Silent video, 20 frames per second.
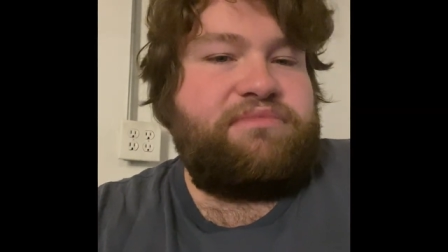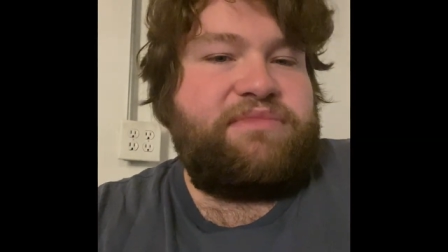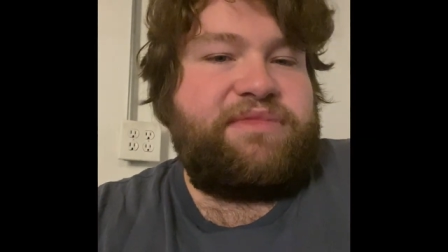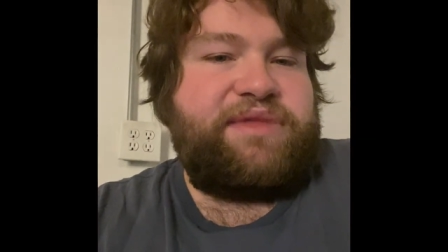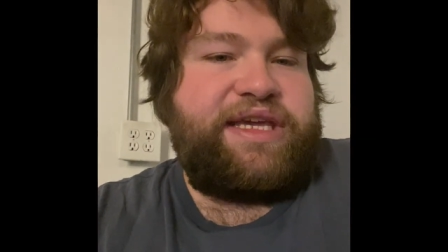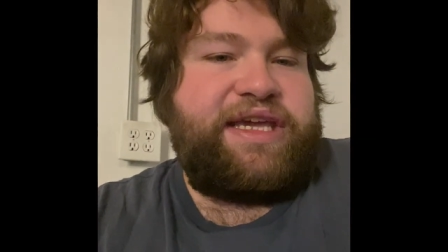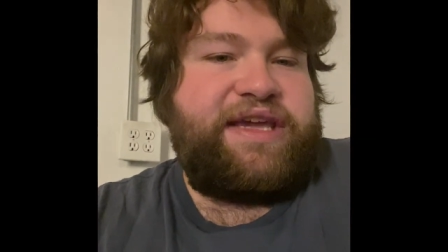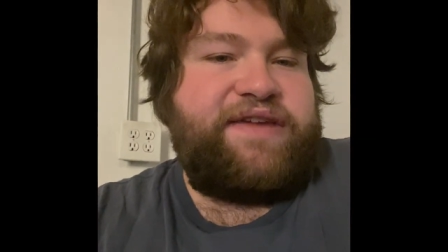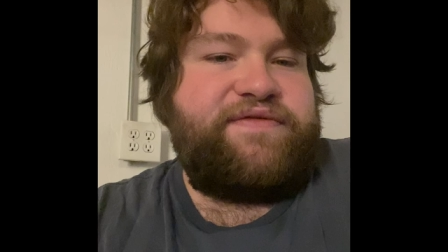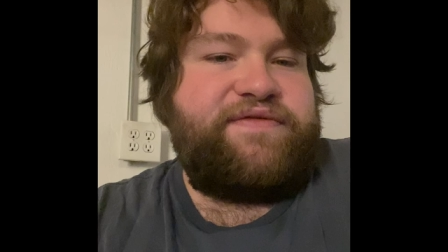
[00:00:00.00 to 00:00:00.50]

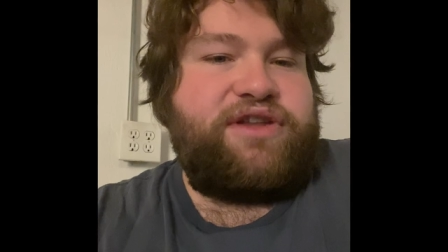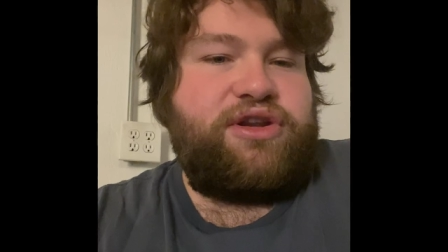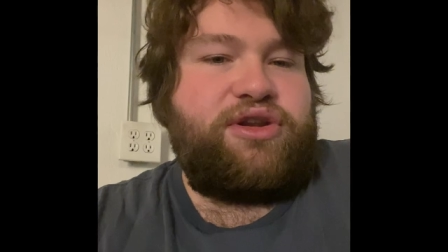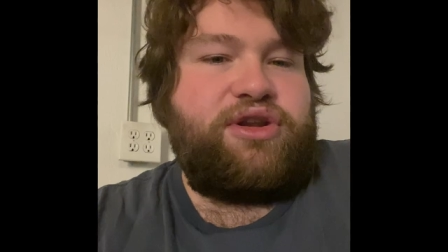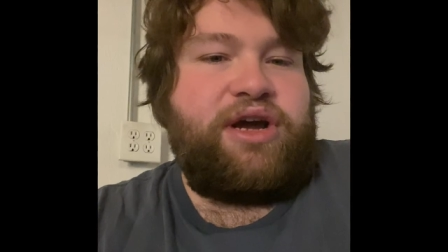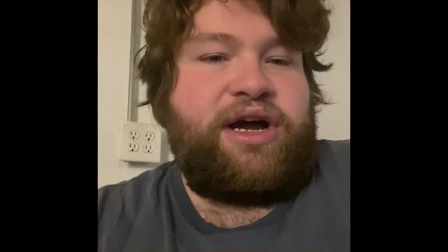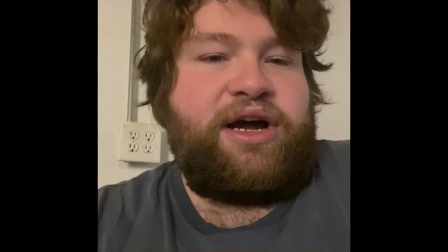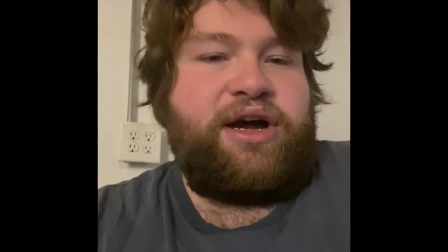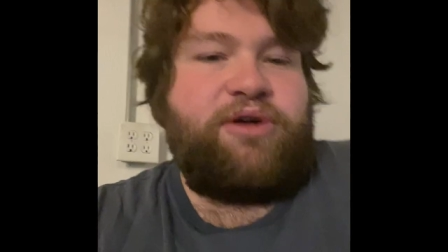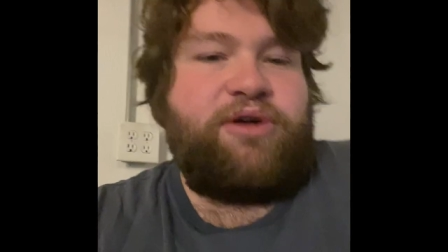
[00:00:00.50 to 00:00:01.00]
leave
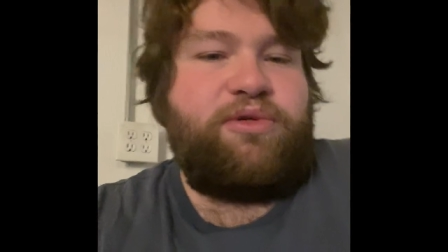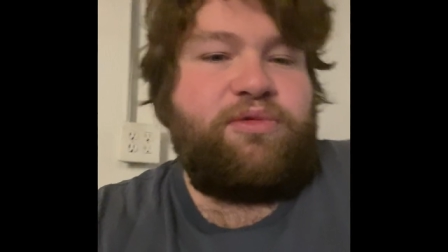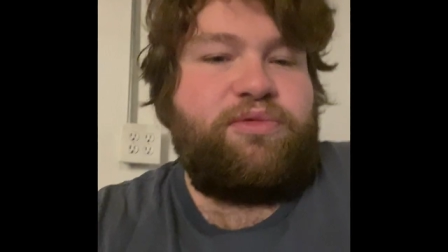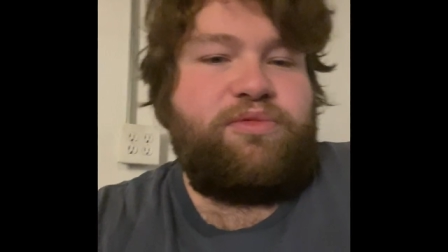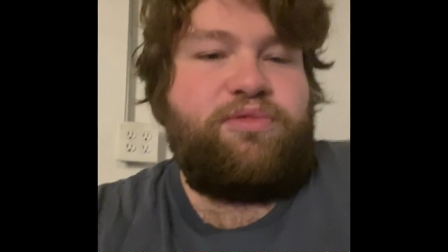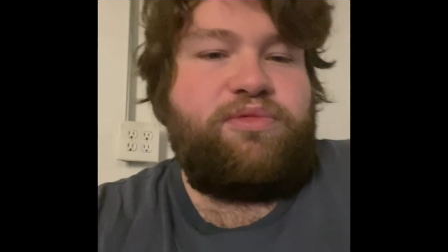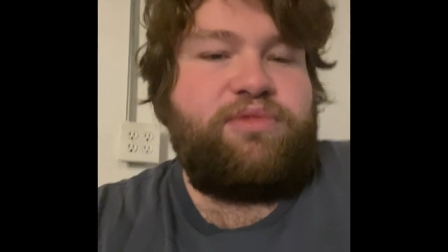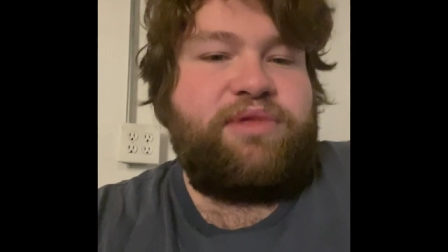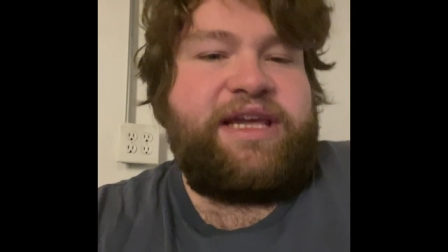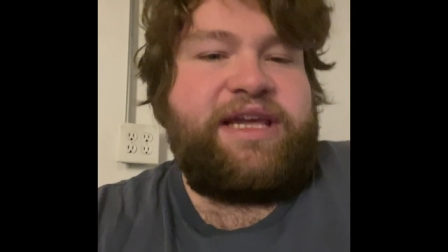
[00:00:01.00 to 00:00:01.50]
the uh,
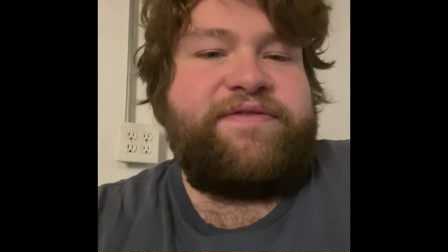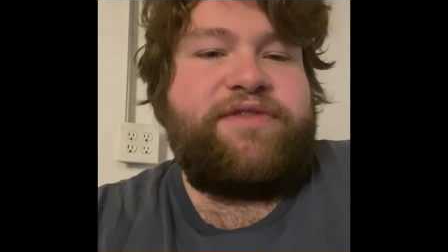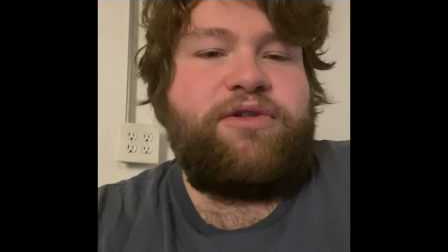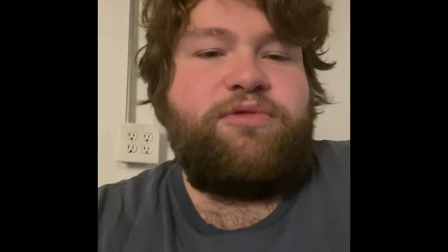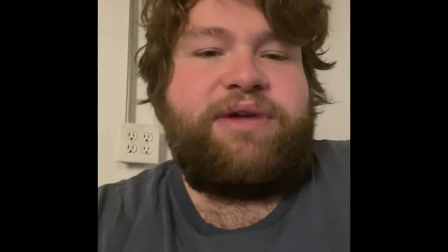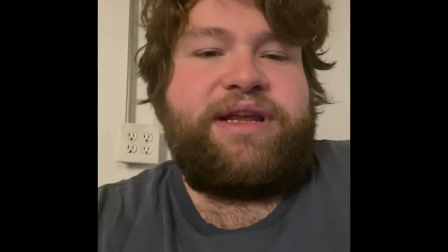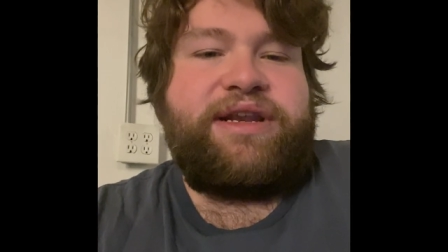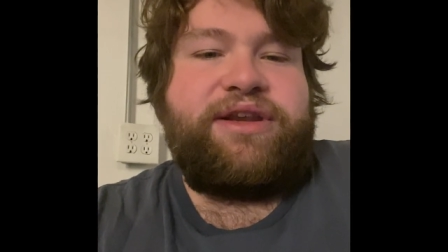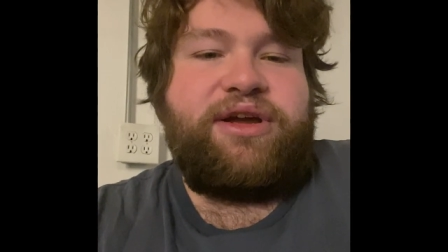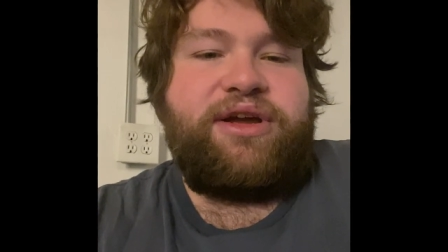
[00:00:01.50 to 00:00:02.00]
leave the
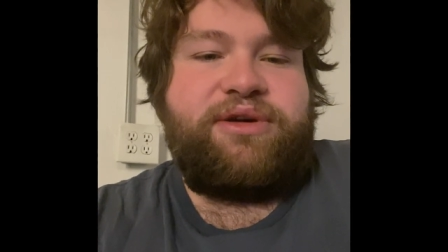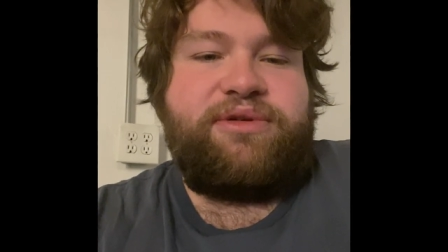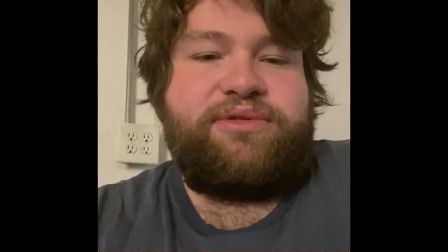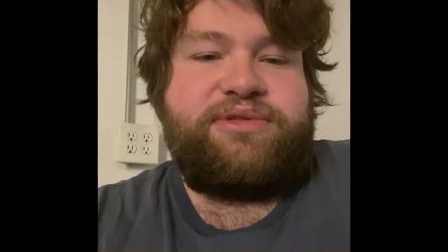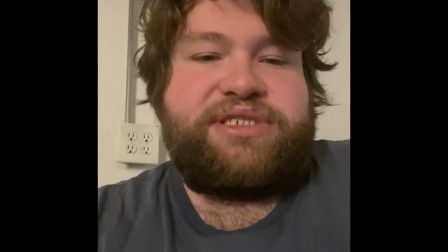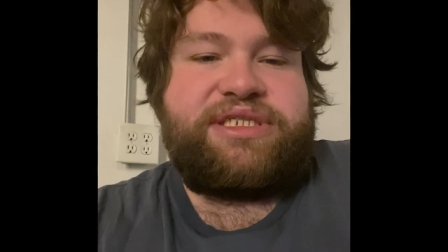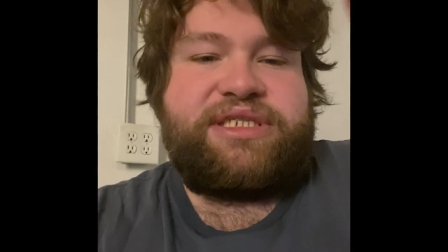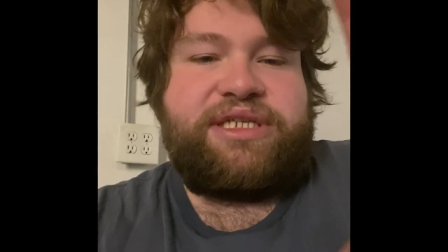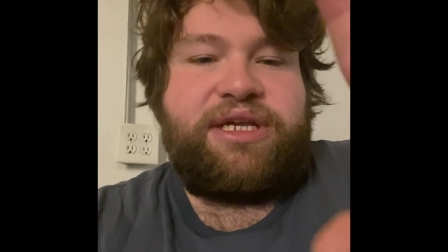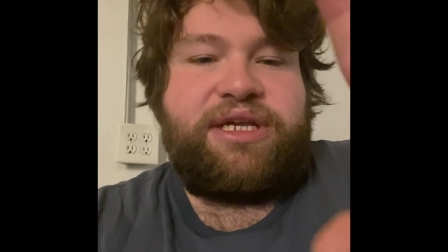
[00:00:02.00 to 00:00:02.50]

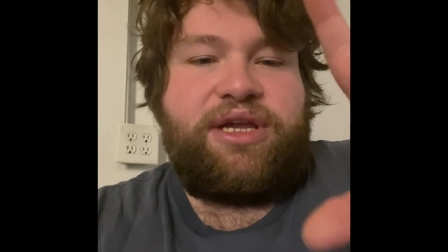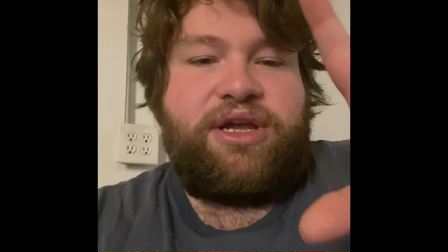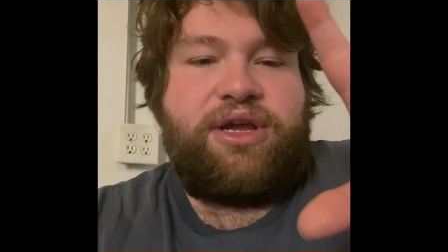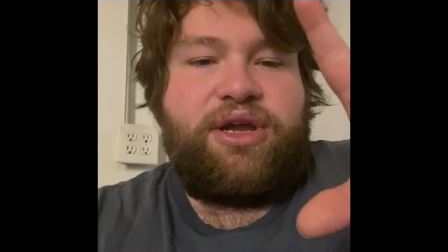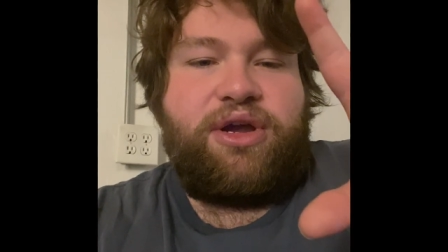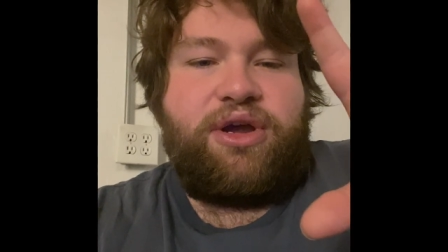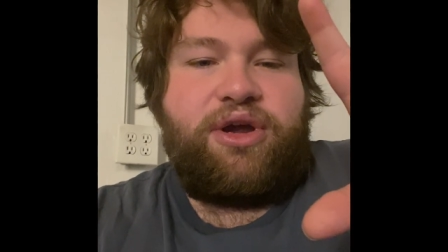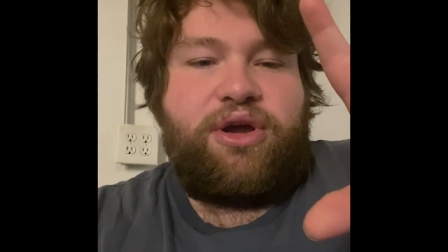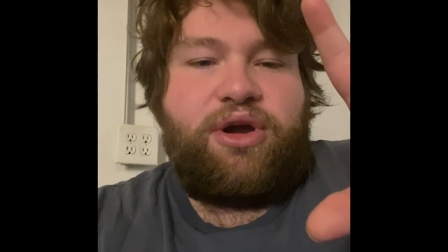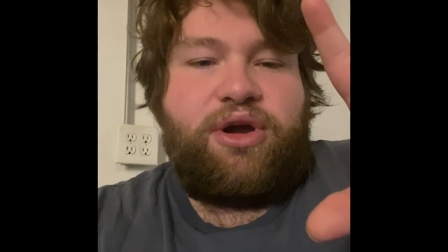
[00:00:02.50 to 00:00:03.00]
windows
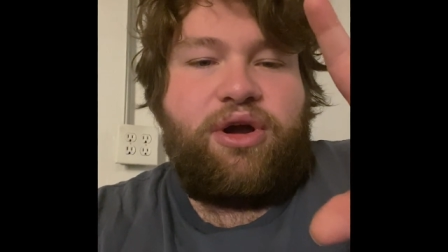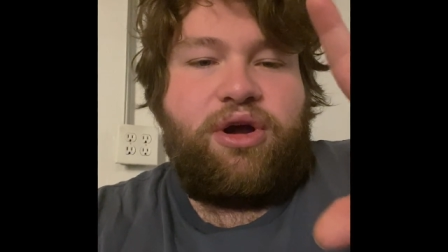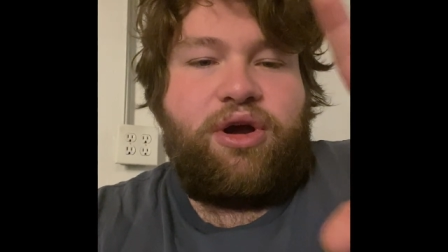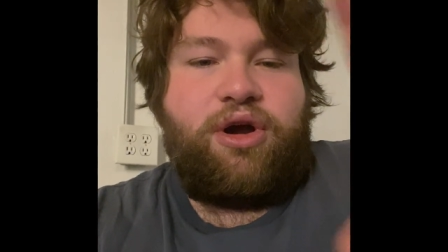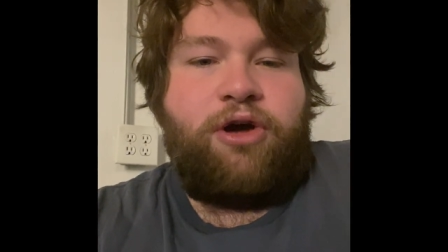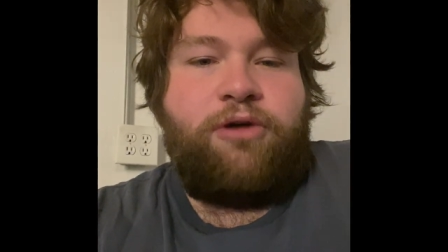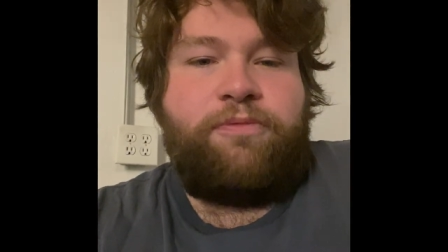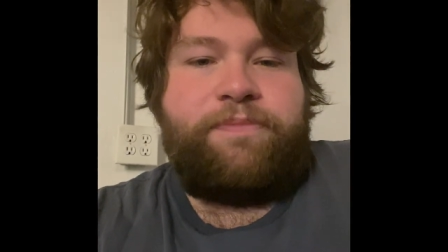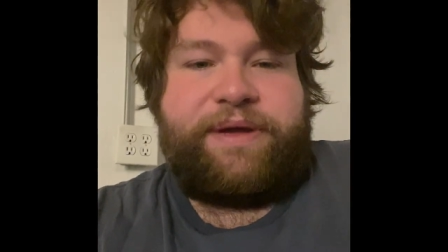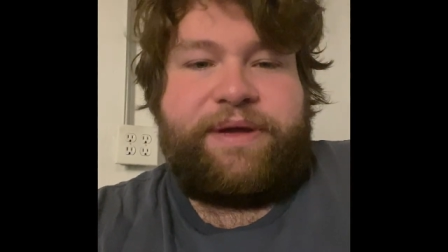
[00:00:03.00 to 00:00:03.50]

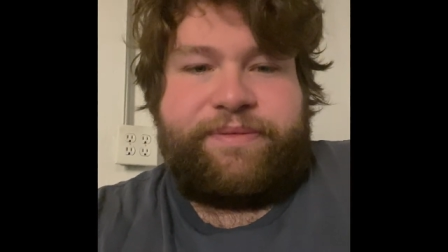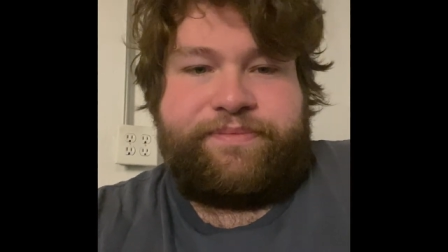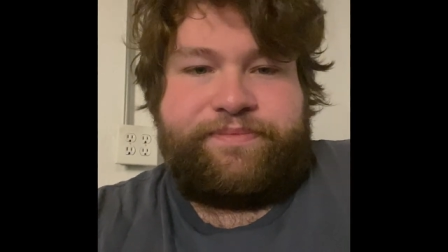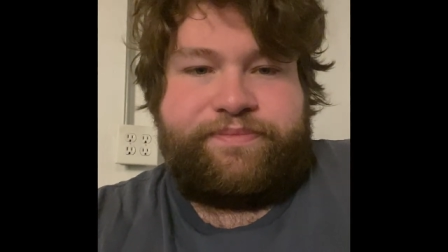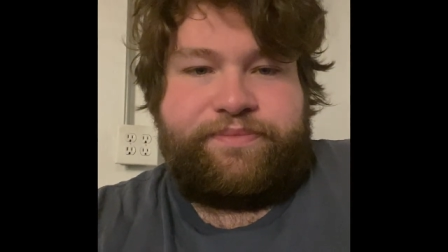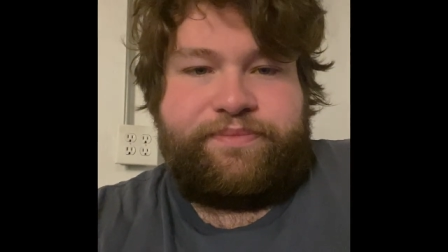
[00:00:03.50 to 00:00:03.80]
open.